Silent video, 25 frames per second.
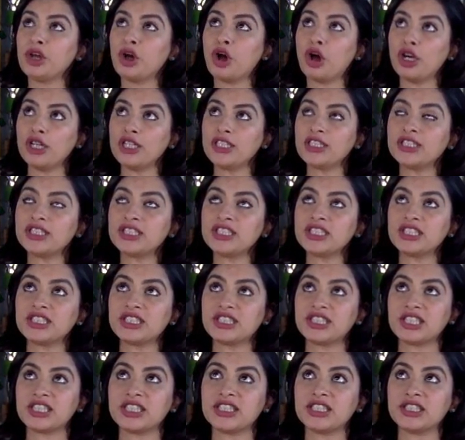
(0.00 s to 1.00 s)
honest in a
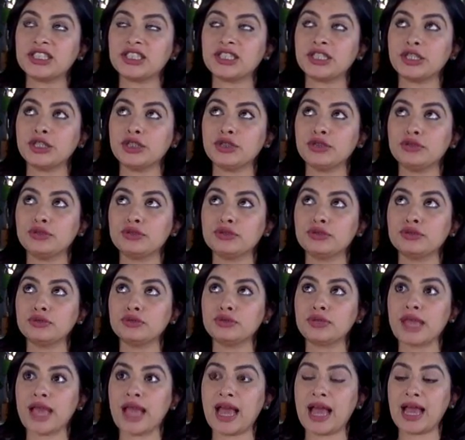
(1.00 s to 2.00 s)
sense that
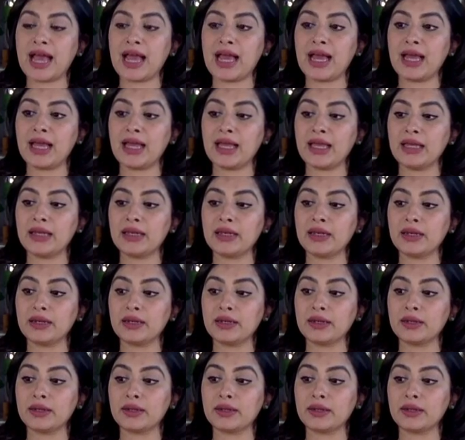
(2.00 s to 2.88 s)
you can